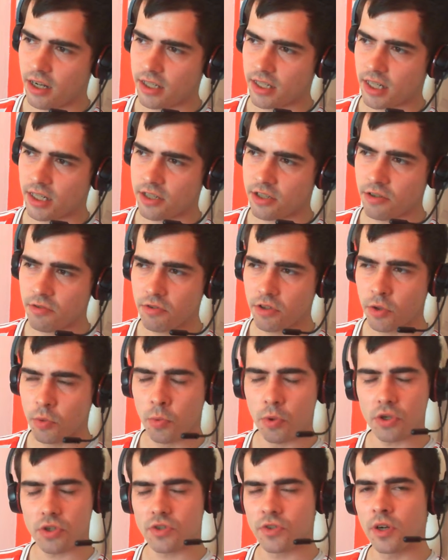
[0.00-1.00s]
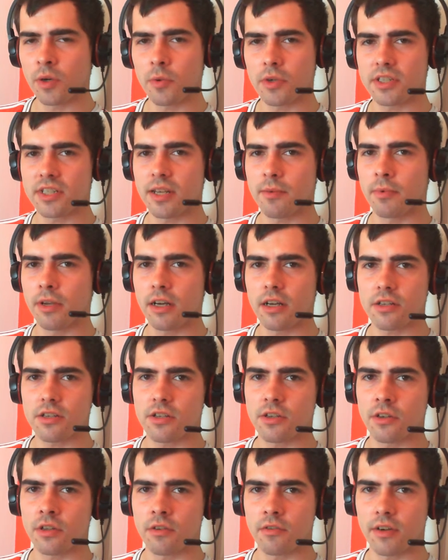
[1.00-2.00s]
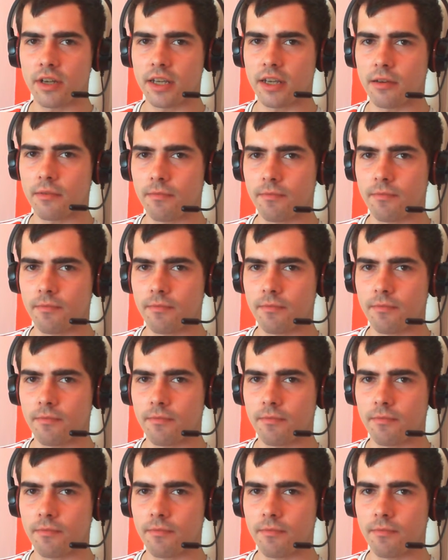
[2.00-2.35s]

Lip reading: I don't know what's wrong with Seb Larsson on the right.